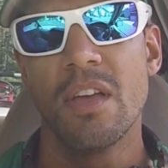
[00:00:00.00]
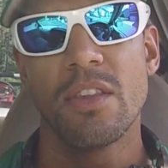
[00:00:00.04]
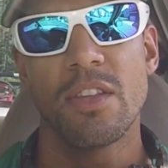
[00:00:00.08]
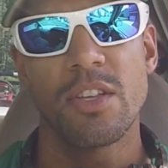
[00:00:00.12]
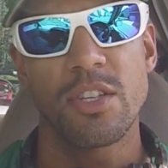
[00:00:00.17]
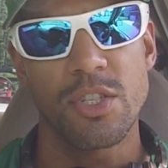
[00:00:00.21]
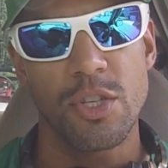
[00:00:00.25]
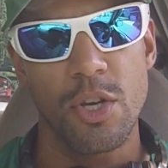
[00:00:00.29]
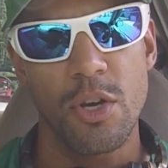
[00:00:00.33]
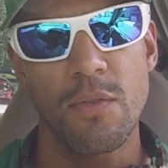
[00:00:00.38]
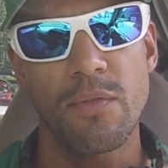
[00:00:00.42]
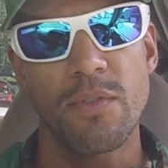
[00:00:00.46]

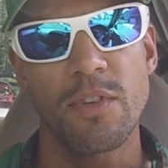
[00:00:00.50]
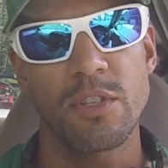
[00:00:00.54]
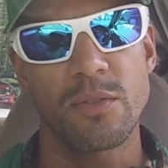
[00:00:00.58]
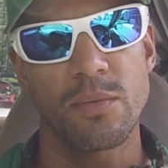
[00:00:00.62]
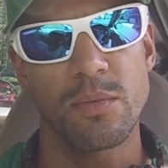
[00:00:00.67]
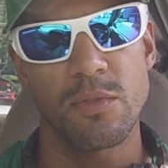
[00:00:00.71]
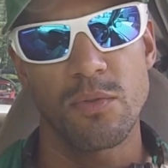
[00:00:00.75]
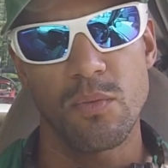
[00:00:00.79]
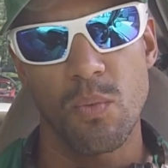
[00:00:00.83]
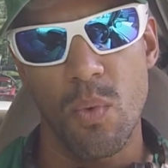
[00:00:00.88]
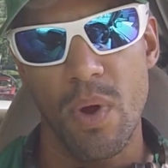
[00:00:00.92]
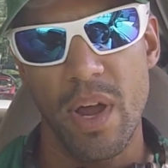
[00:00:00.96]
surface
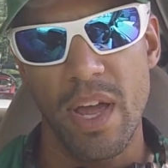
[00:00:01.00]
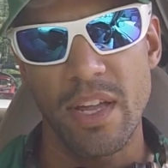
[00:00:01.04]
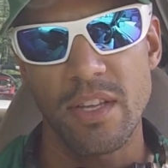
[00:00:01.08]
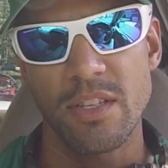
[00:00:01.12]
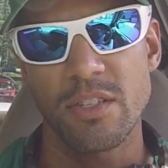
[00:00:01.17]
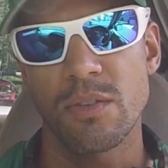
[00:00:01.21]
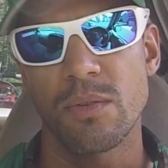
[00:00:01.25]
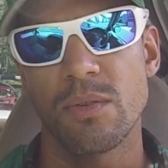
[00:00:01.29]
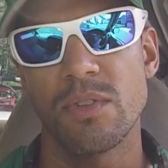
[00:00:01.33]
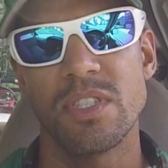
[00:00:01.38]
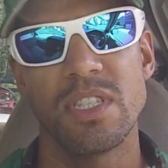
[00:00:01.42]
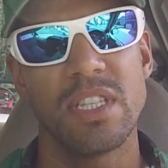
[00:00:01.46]
was wet,
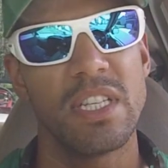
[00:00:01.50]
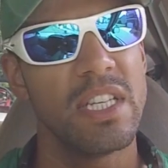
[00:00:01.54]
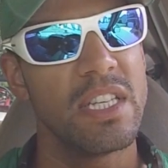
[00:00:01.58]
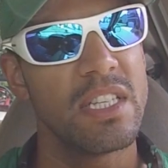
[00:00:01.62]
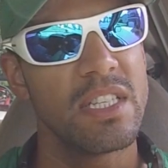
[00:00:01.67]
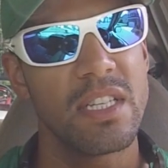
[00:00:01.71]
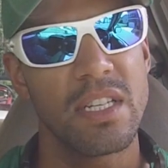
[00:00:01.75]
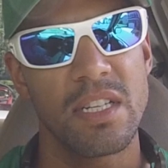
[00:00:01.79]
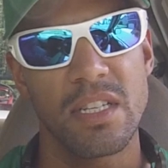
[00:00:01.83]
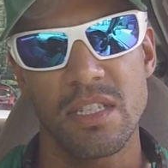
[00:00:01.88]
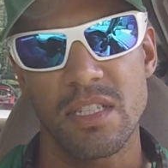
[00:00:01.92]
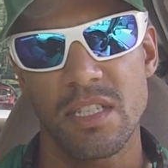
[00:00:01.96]
so it's
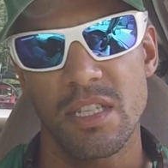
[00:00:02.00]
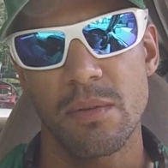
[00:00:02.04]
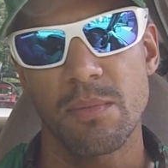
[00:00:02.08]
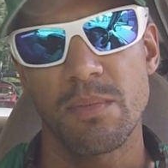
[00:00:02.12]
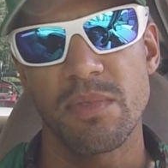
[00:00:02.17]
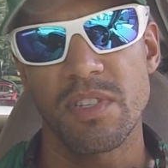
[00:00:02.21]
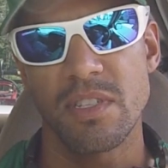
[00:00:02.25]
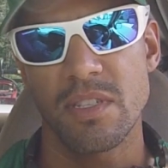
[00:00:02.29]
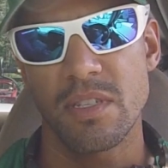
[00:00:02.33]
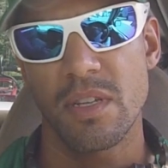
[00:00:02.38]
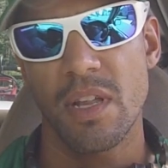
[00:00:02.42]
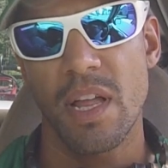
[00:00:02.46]
easy to slip
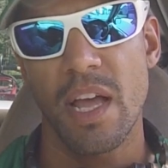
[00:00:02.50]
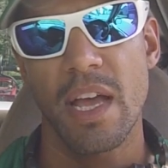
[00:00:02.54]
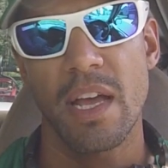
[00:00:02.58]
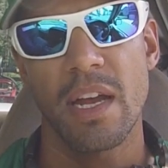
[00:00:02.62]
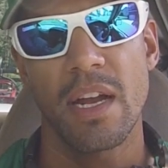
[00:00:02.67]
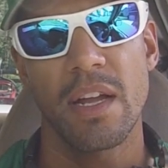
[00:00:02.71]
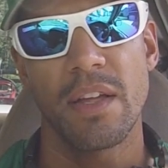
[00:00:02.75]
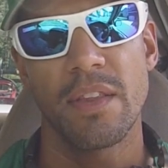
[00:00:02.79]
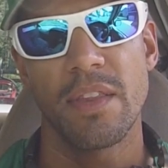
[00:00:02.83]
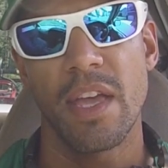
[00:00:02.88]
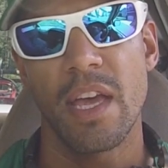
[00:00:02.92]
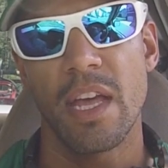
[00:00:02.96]
and slide
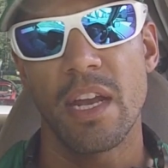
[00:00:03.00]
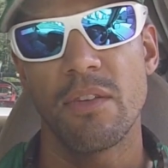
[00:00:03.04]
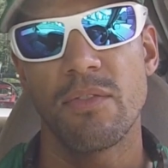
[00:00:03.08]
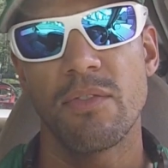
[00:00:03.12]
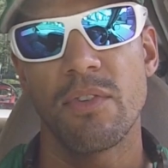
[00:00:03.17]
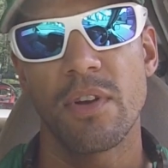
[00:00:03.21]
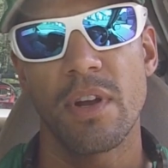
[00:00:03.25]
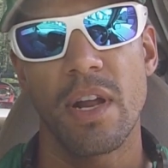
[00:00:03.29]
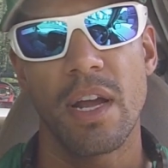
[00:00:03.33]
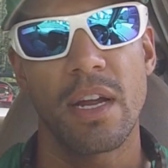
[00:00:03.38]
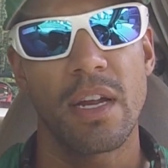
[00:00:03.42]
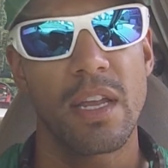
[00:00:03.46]
on that if
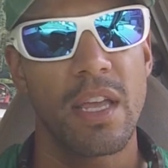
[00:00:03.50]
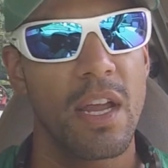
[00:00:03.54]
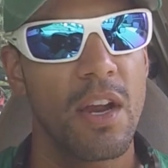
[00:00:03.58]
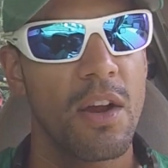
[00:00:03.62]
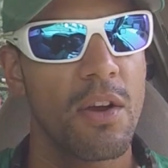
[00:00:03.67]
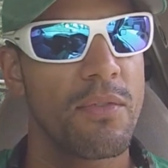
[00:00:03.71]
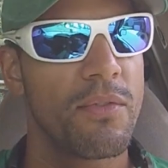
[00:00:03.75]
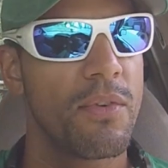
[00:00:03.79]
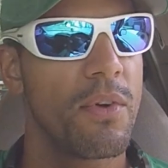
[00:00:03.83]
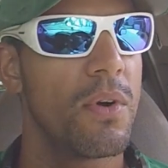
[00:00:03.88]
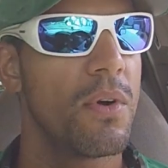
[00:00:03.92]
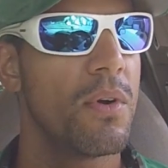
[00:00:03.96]
you're not
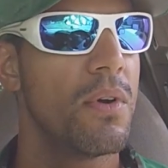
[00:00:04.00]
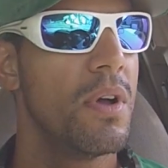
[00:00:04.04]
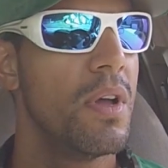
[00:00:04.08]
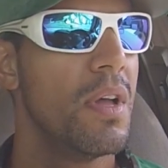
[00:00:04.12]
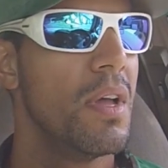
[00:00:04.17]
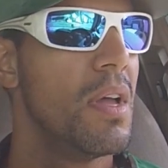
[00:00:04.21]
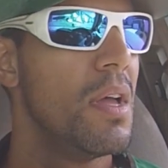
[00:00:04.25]
careful.